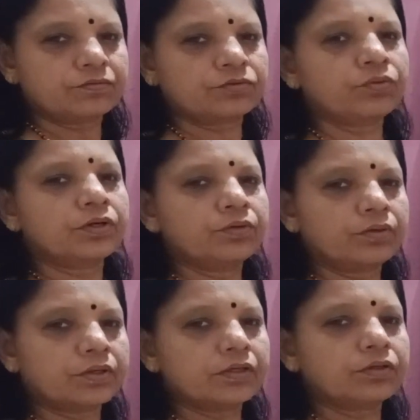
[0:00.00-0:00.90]
So in
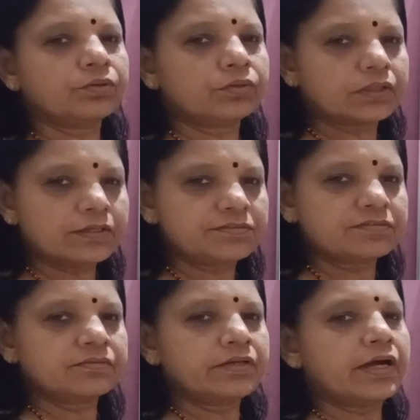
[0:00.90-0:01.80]
order to
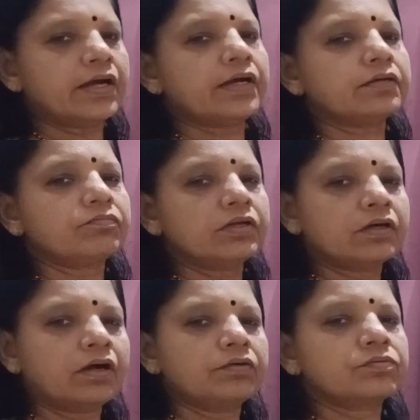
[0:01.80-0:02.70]
test that, we
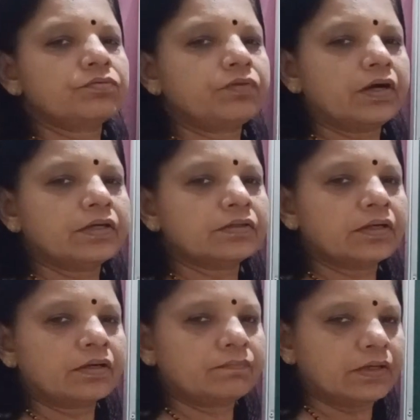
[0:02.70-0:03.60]
have to find
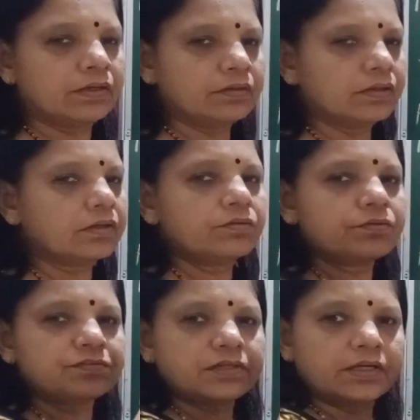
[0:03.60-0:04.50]
the remainder
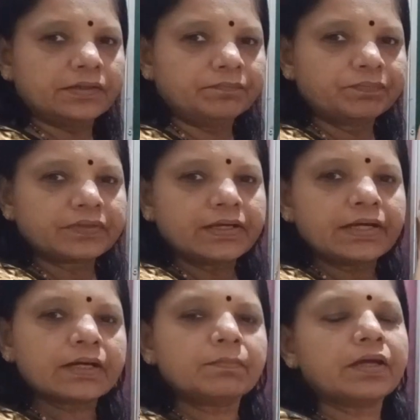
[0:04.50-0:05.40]
using
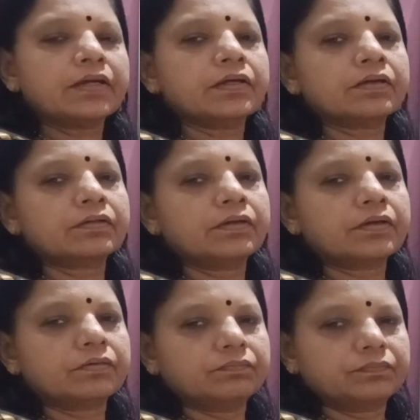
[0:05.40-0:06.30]
remainder
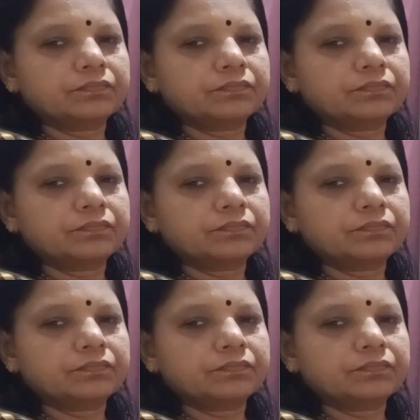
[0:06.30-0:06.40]
theorem.